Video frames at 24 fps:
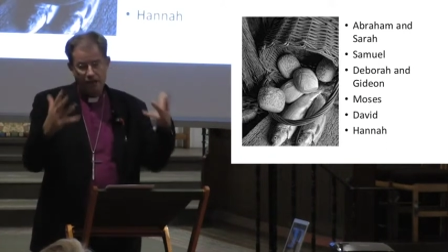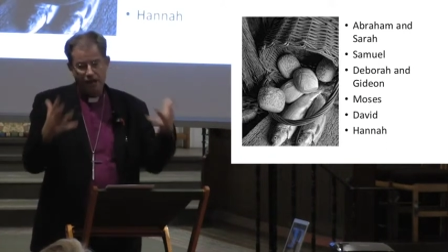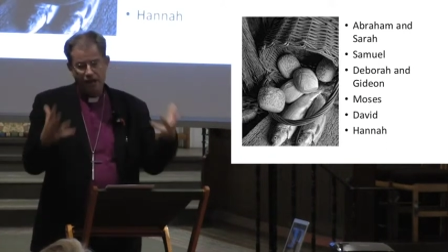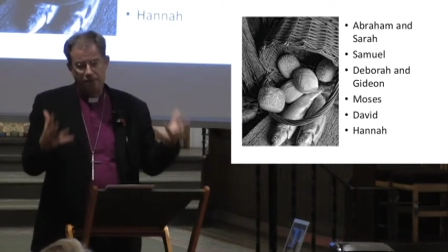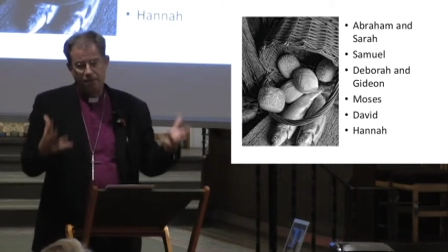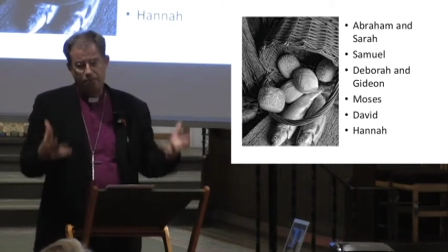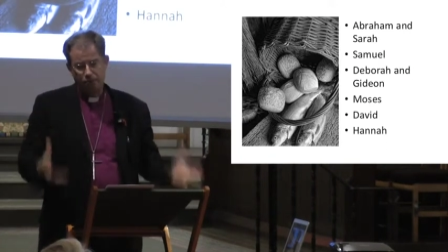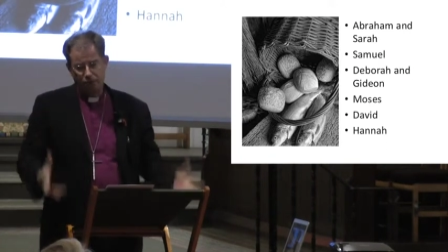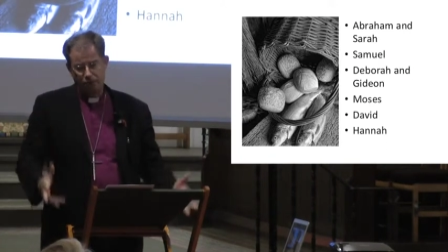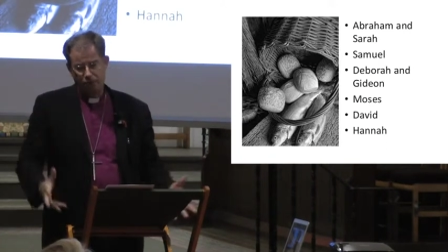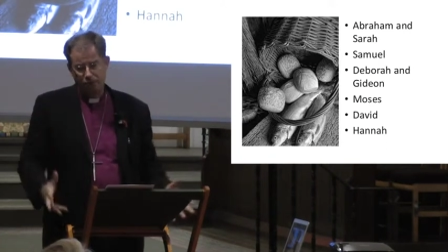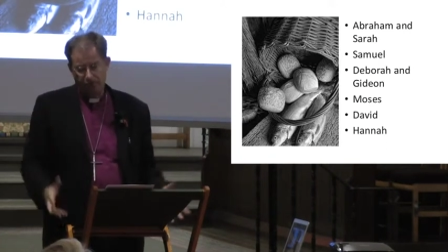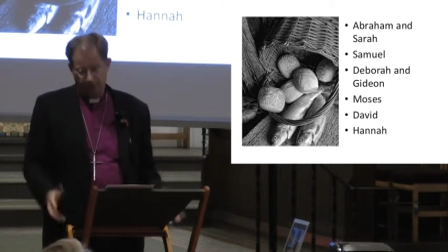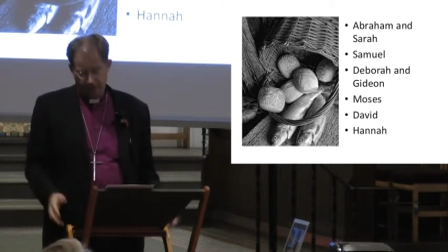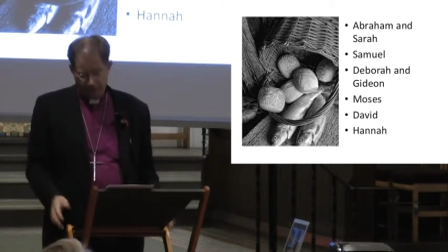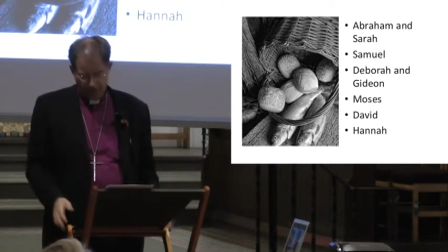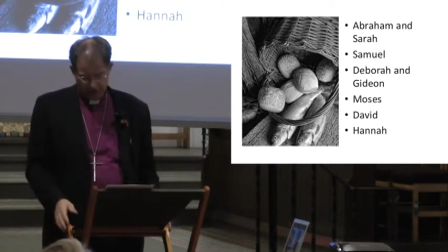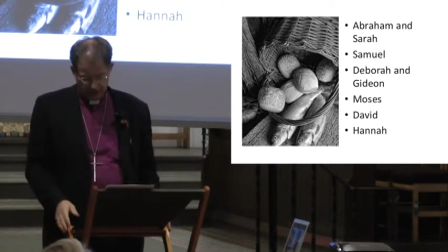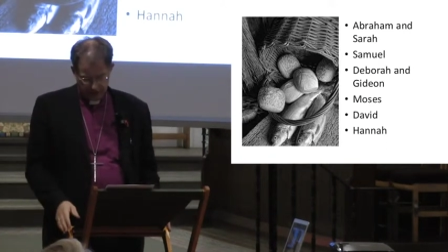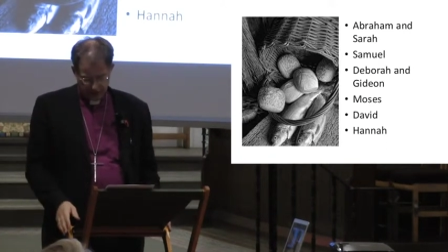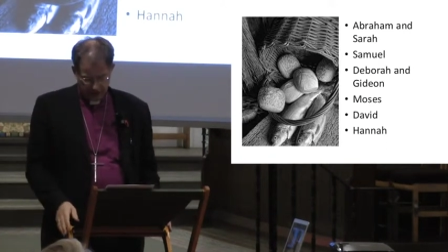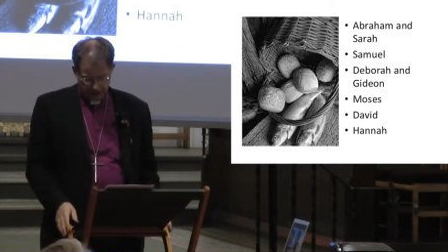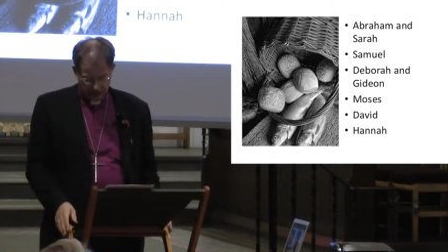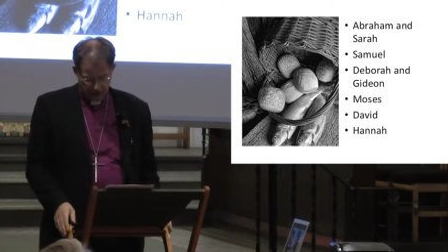made
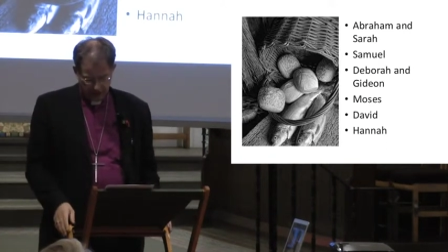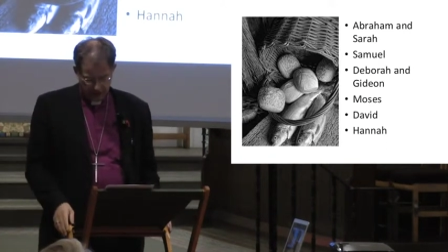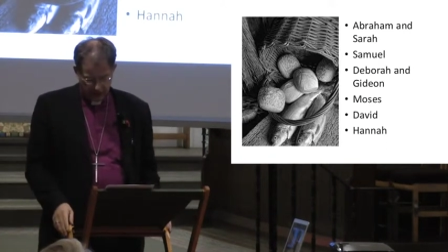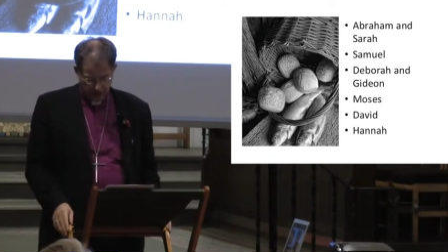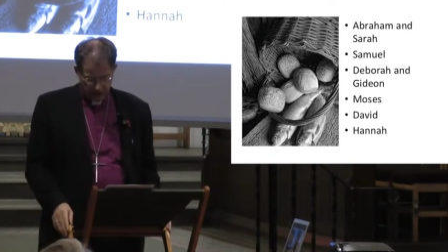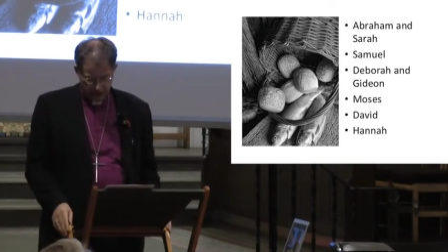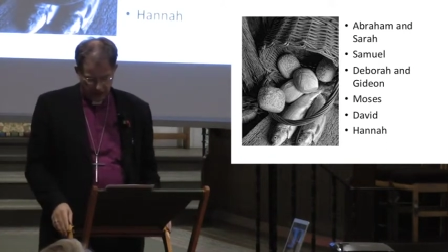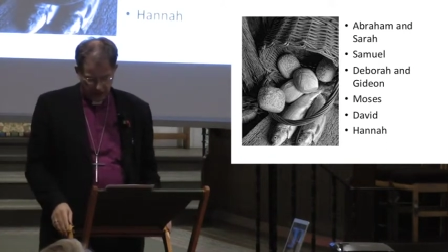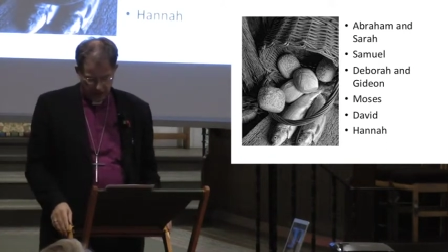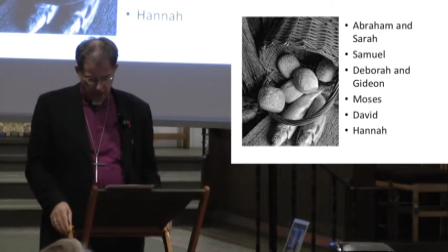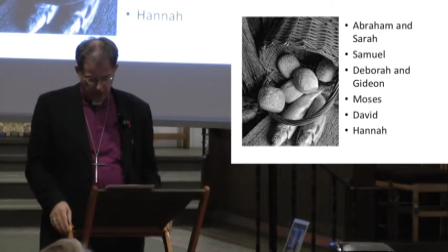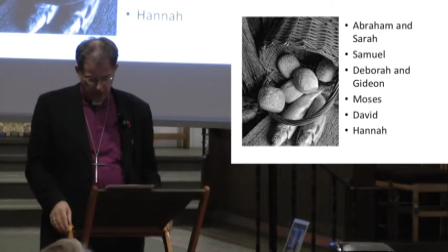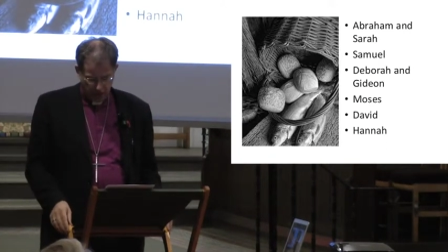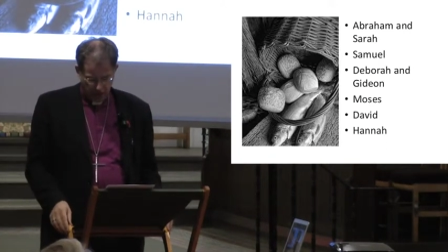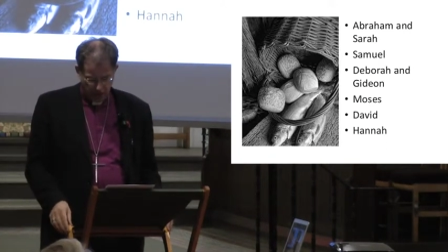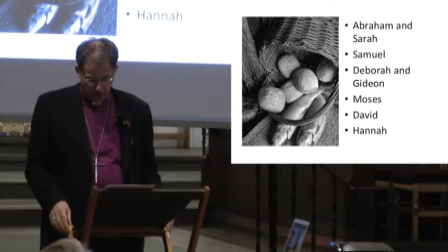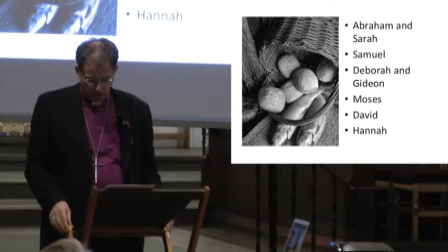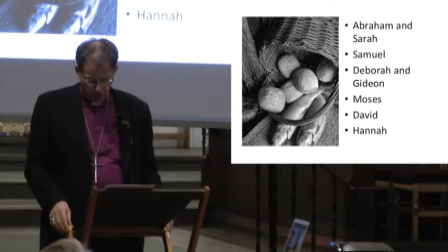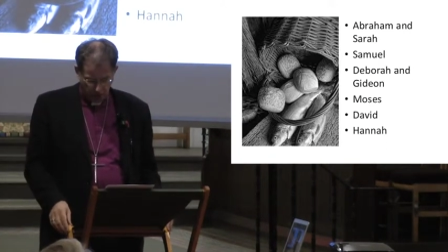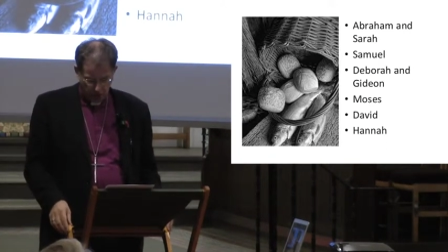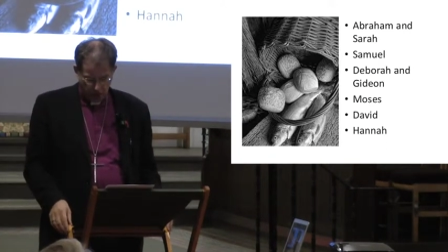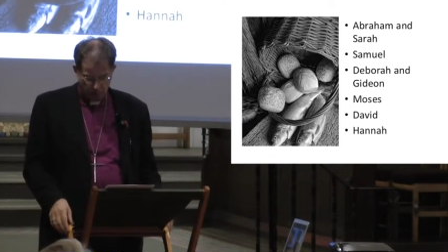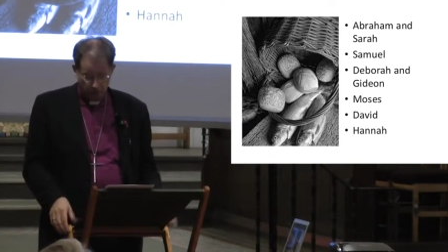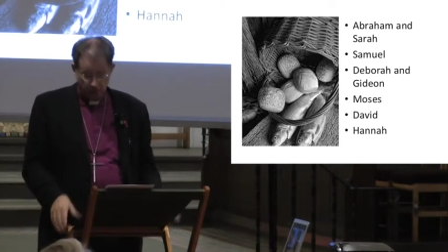perfect in
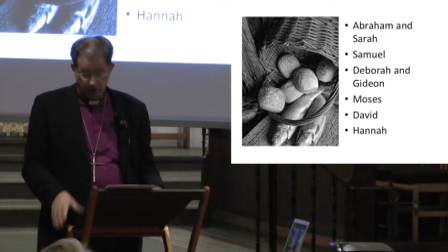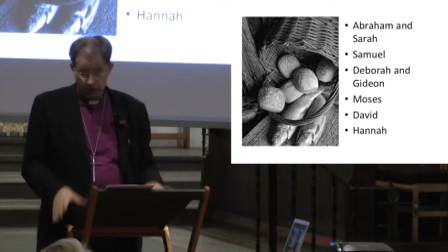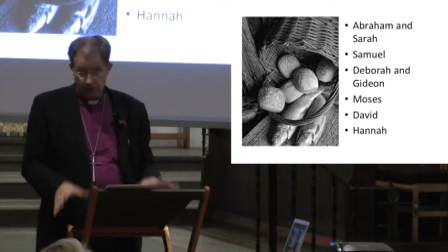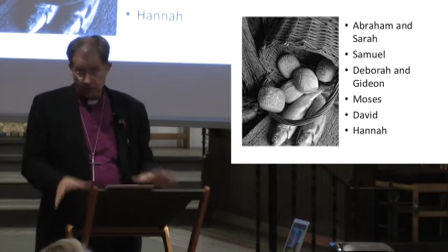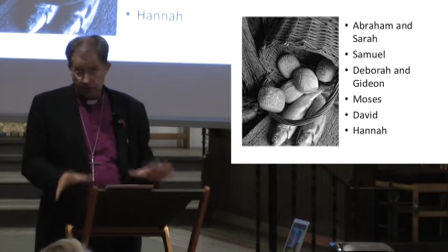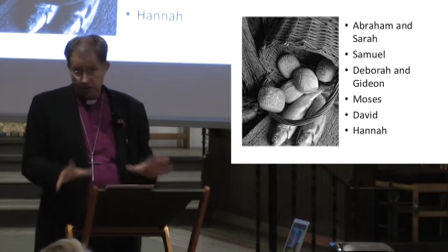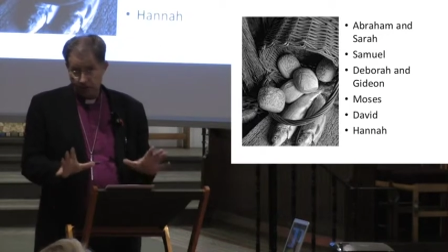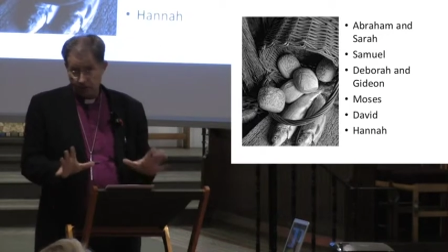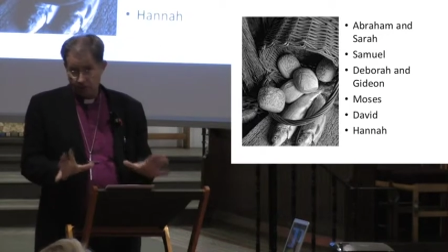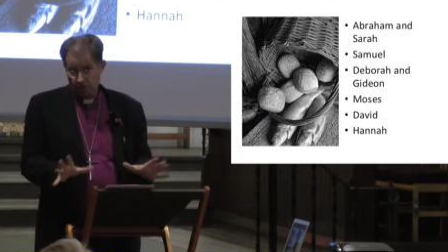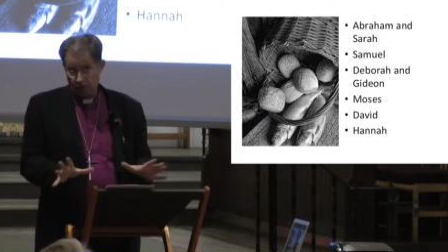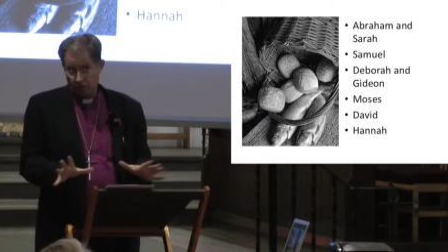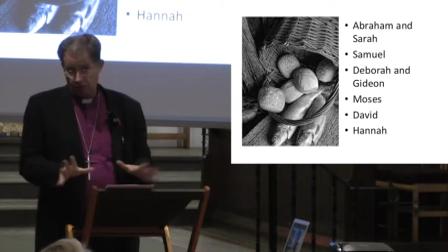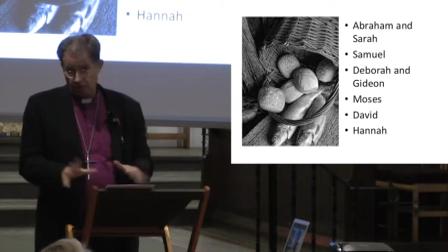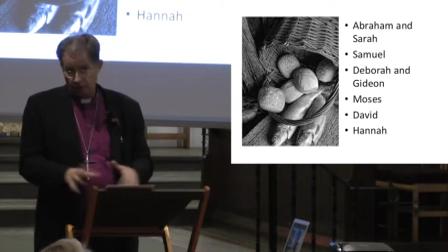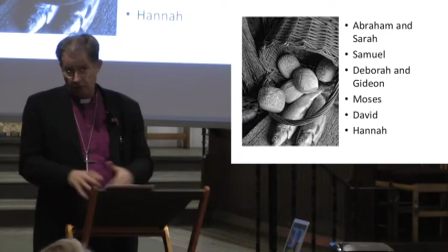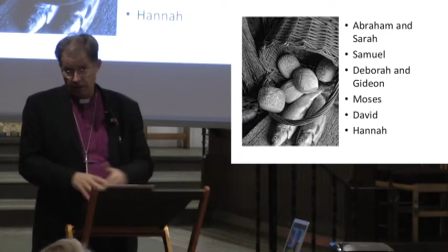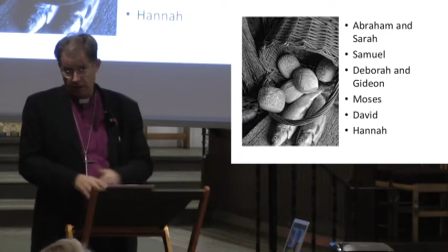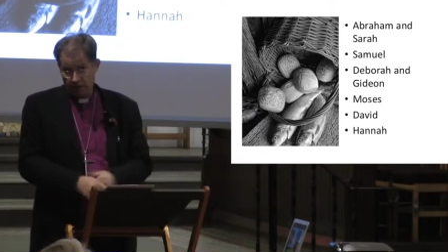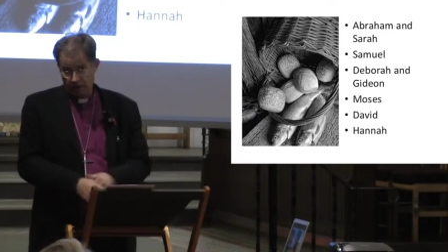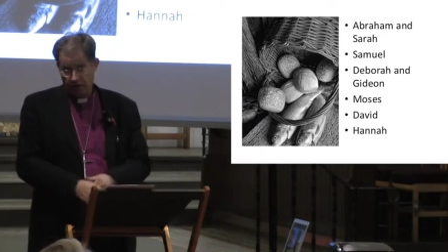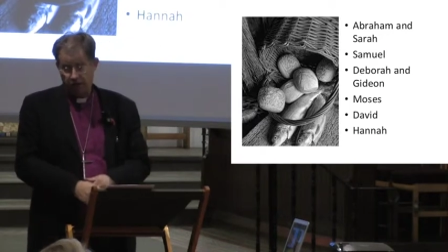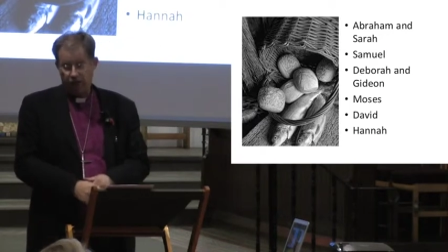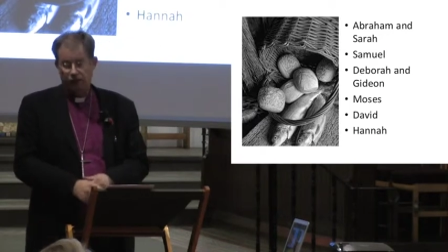human
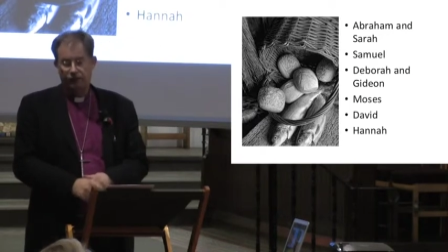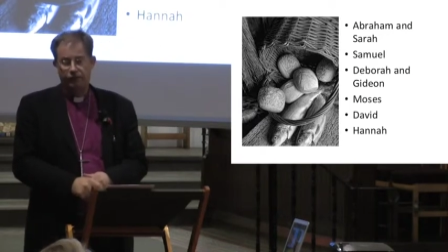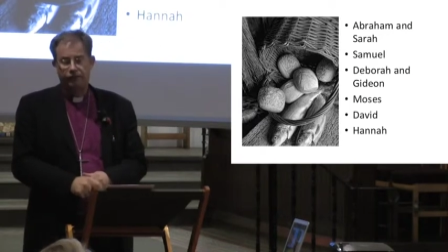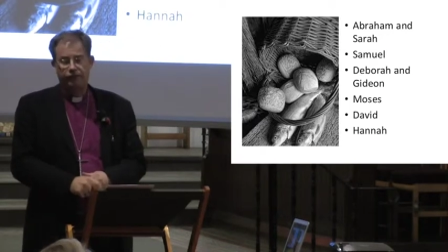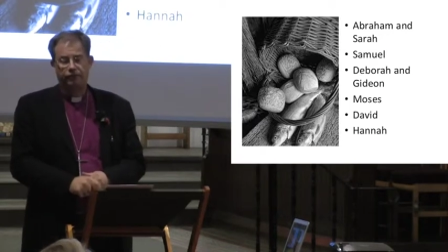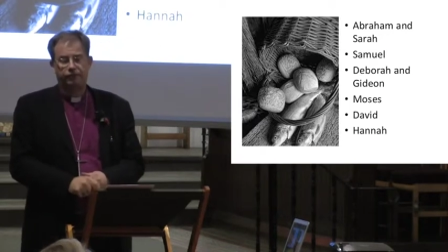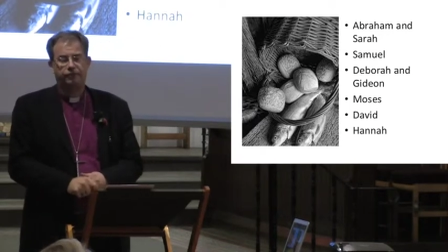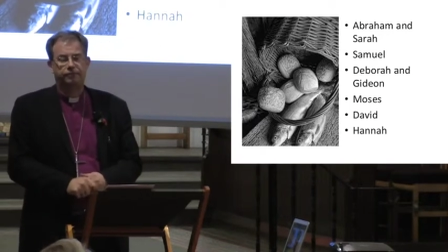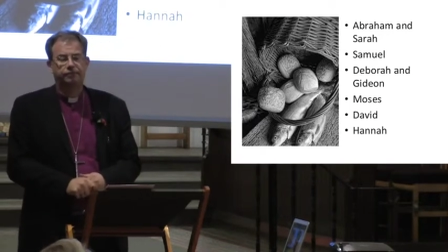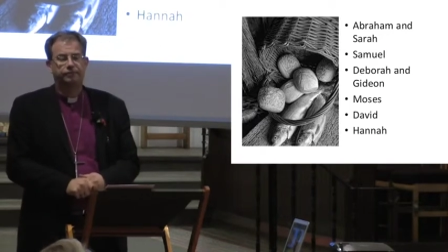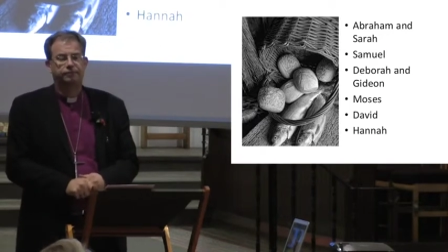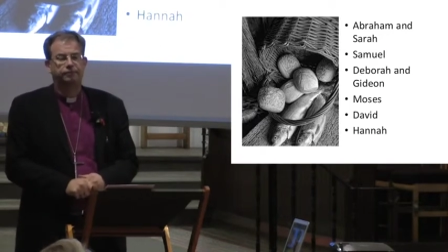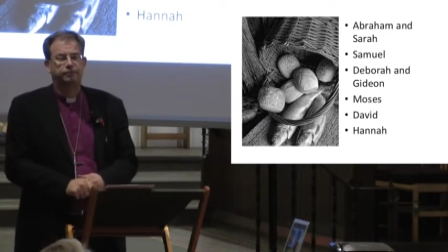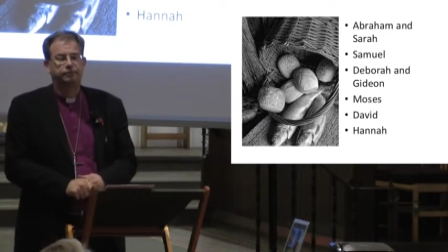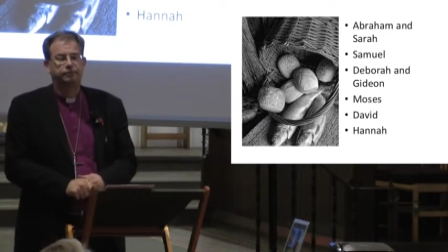weakness.